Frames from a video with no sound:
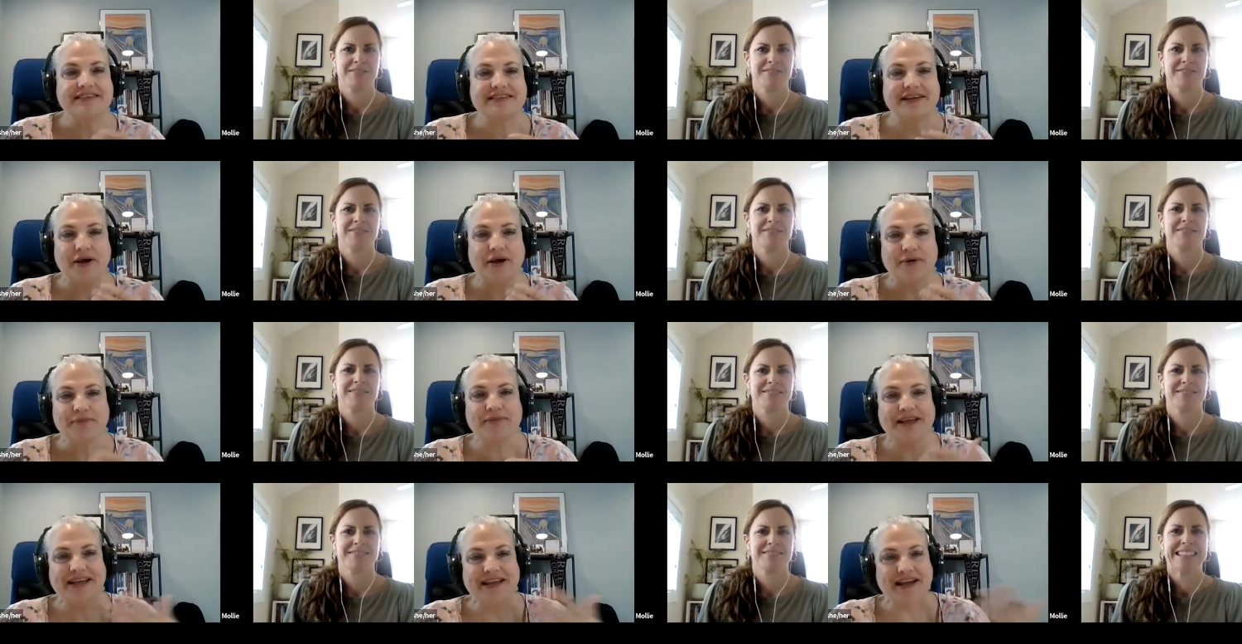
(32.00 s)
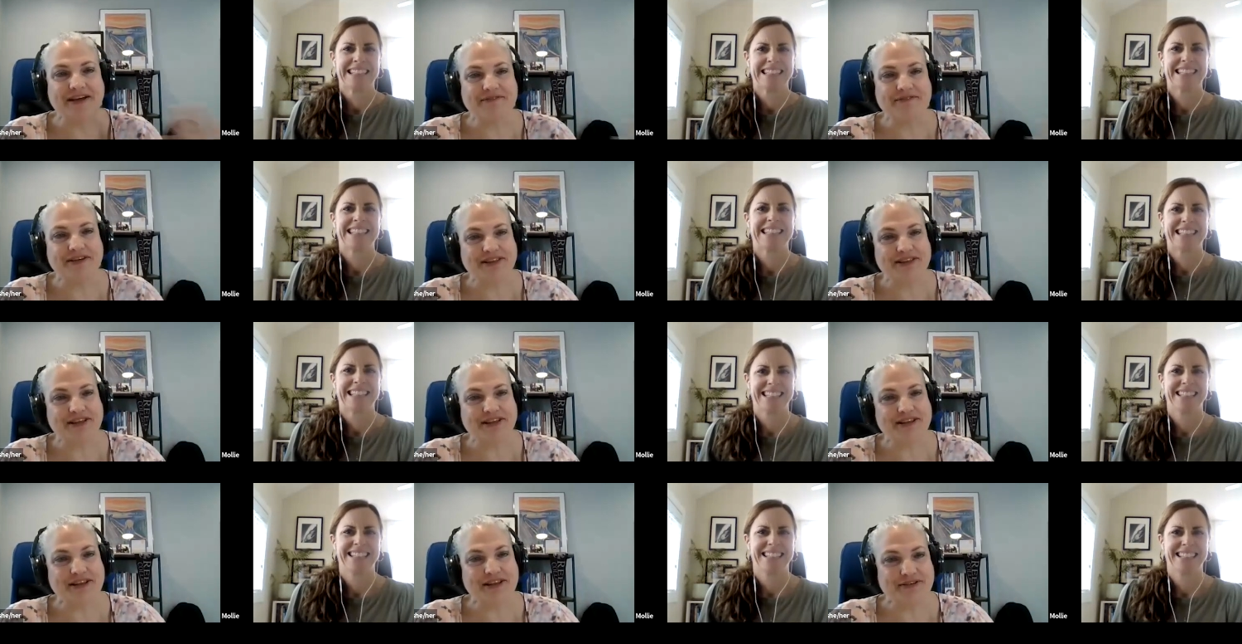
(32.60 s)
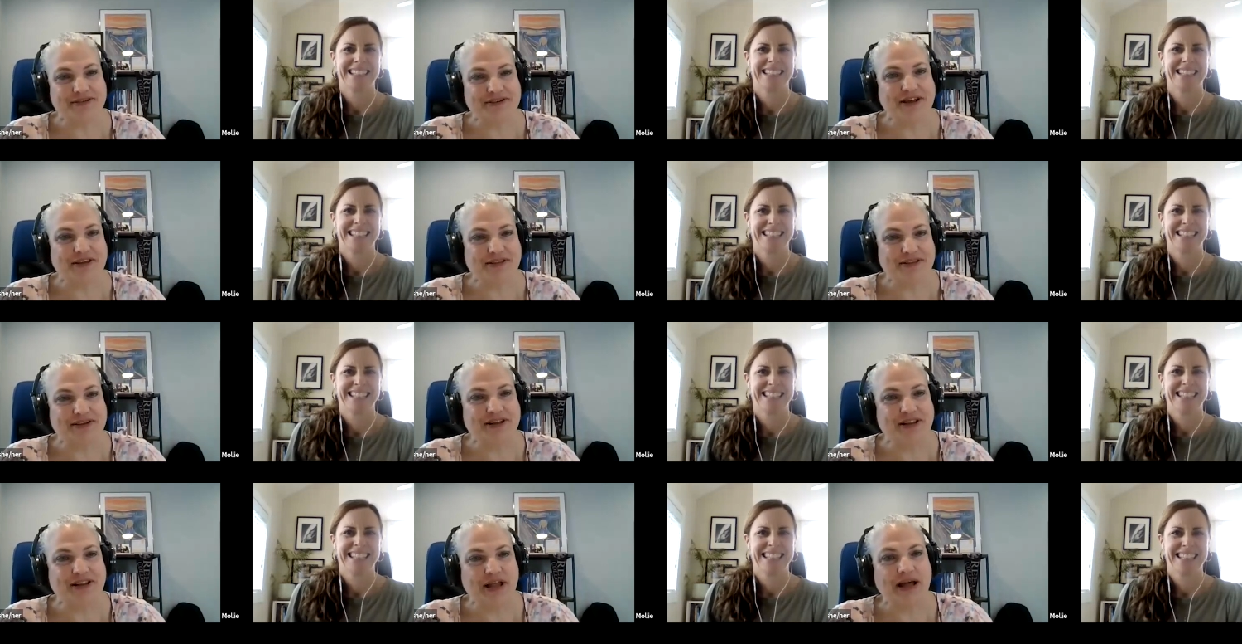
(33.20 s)
Speaker 1: to tell me everything that you tell
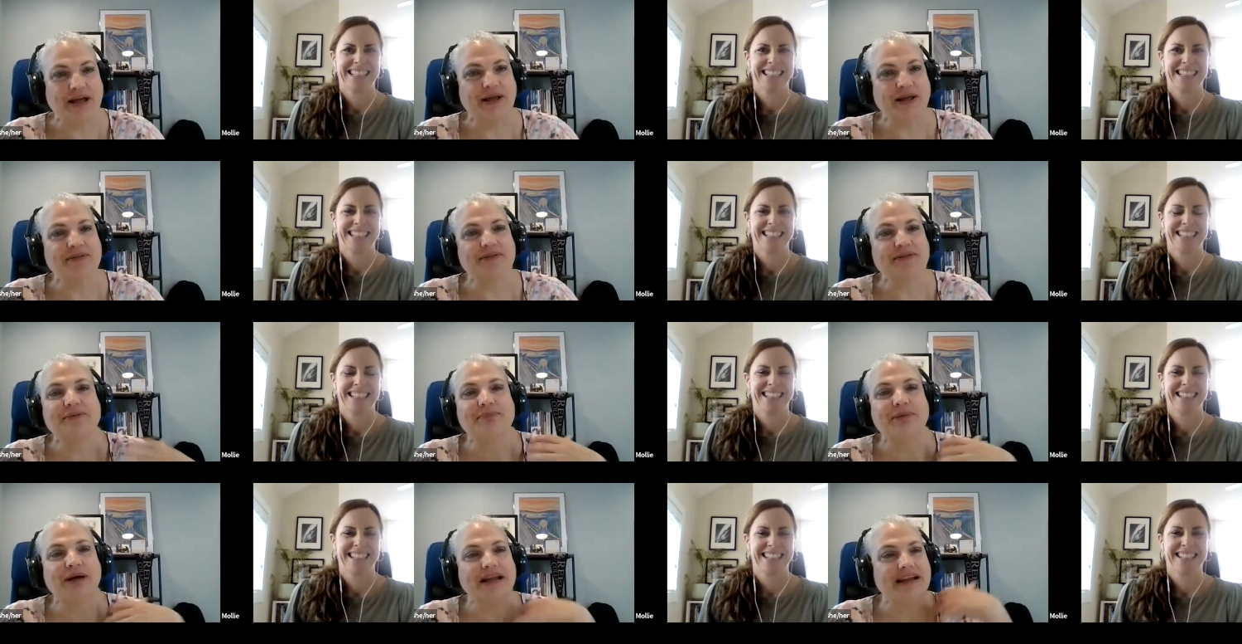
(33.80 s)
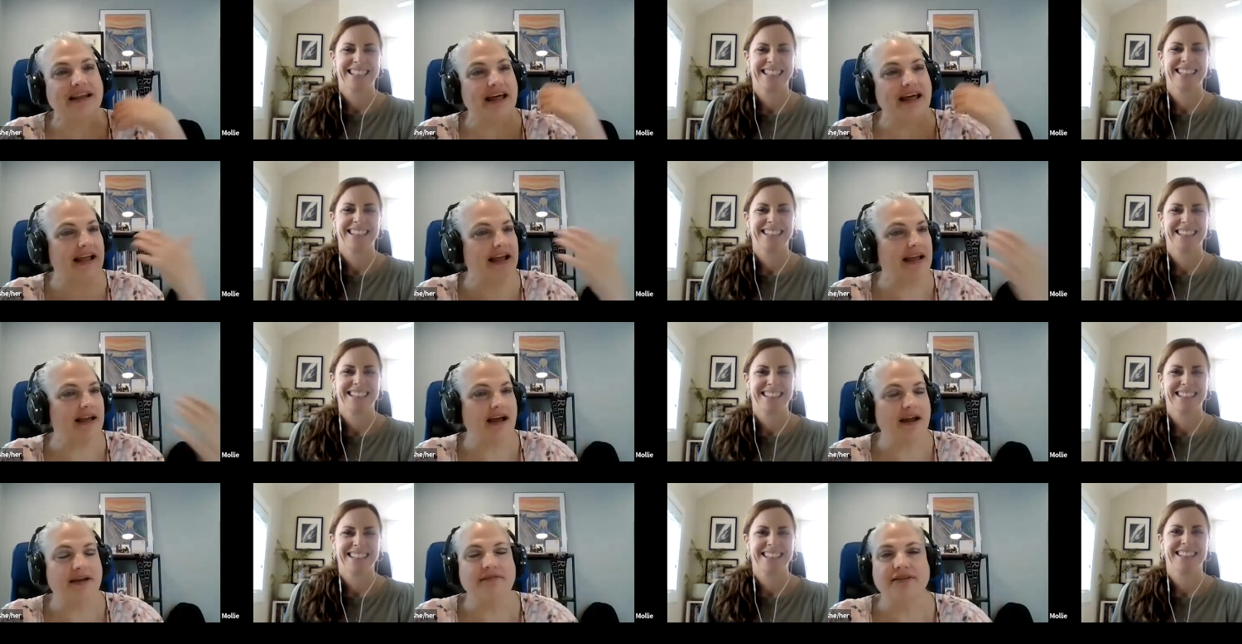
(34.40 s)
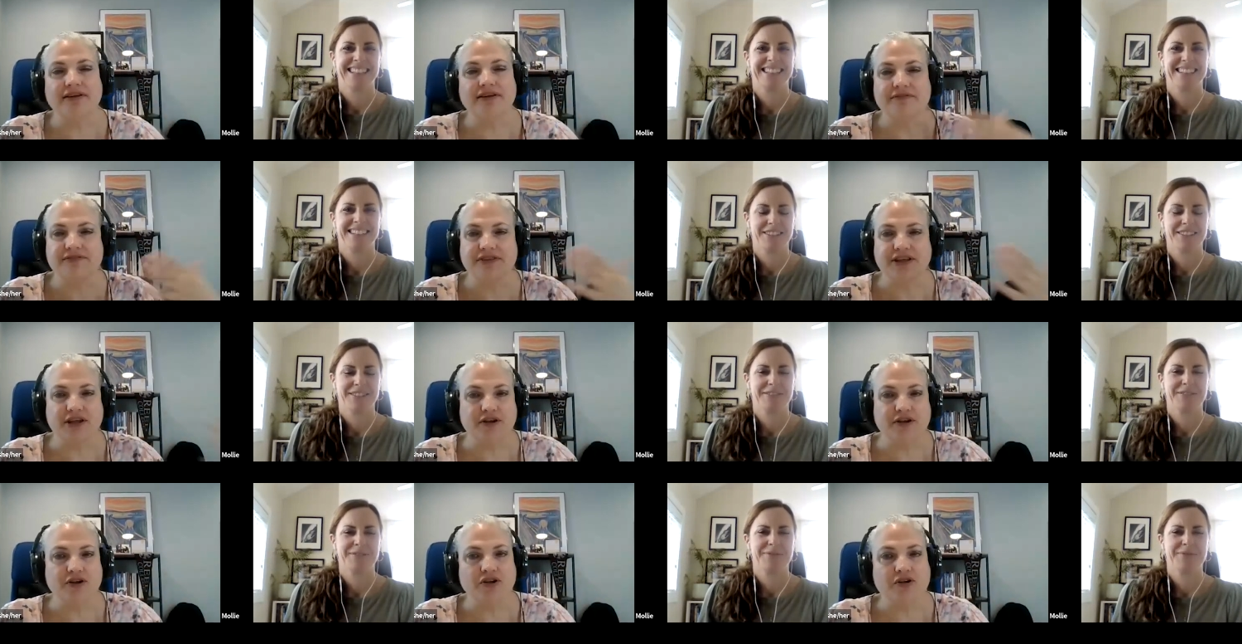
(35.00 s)
the clients, but like, I'd love
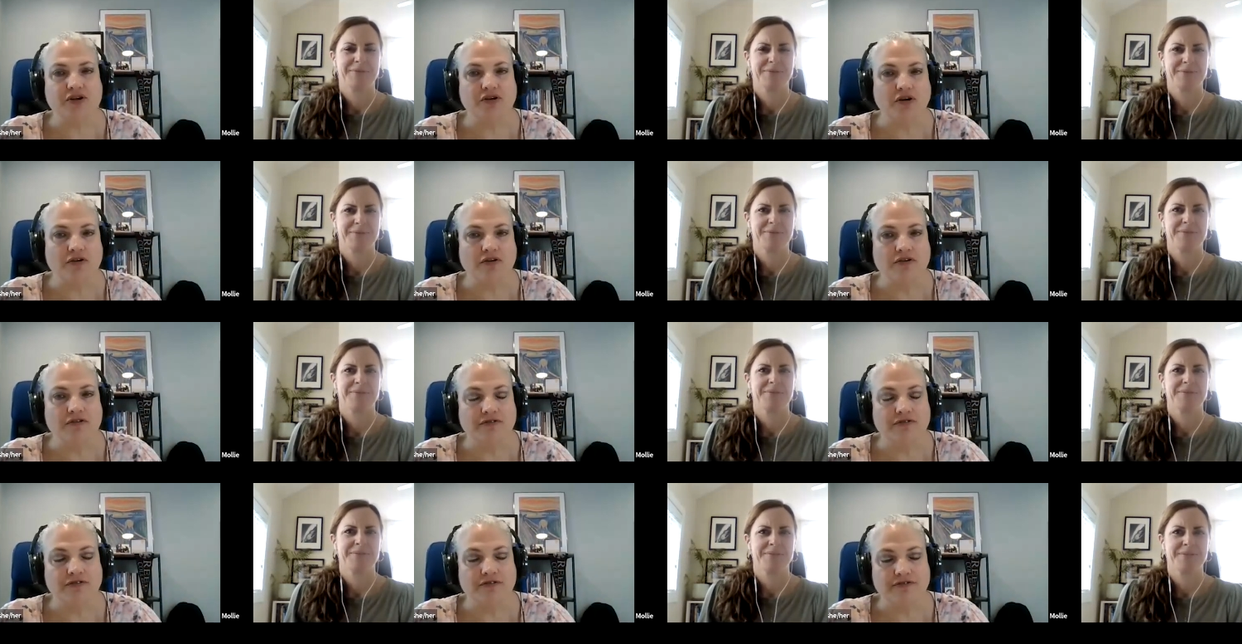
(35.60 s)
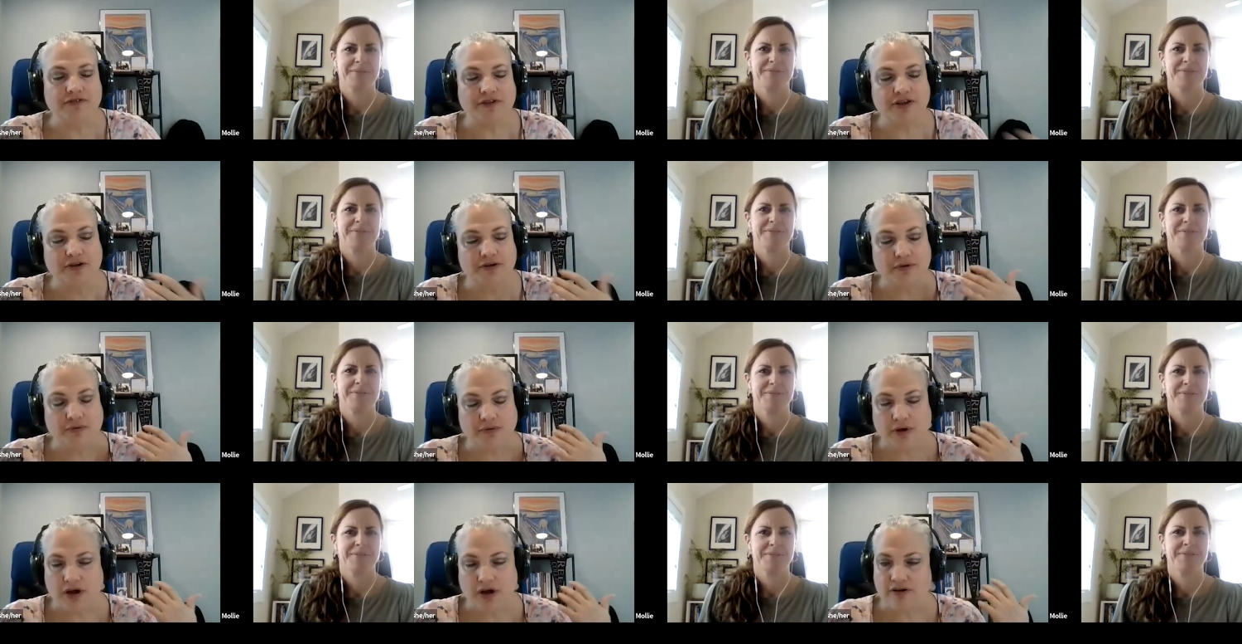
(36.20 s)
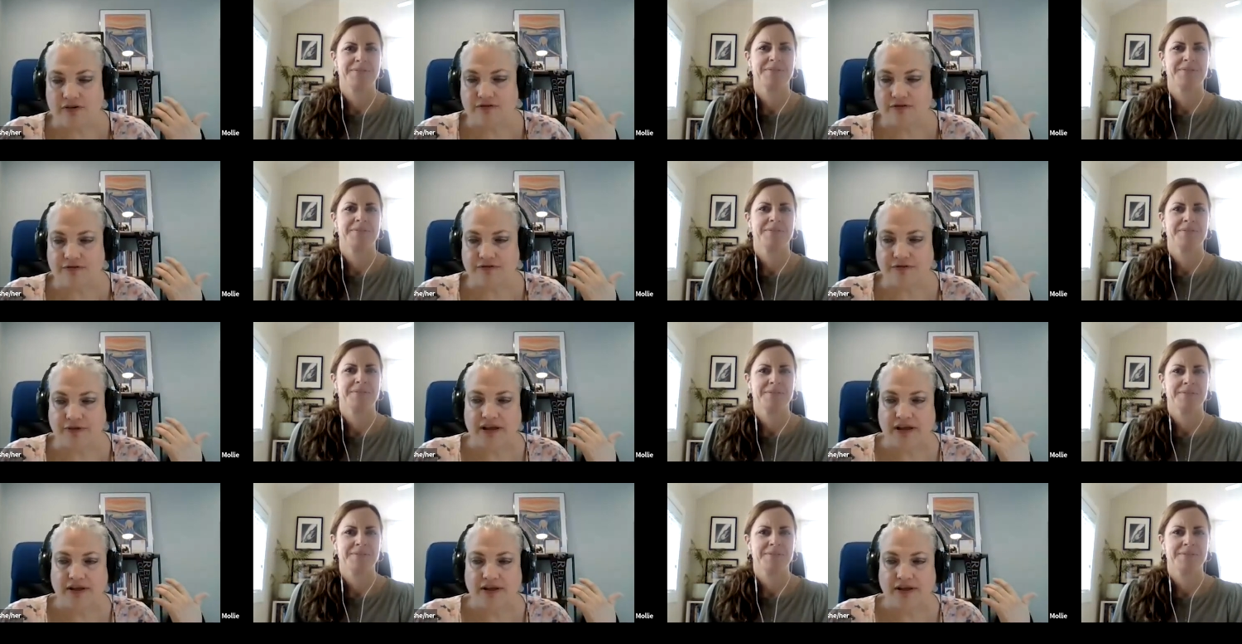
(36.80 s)
to hear your overview of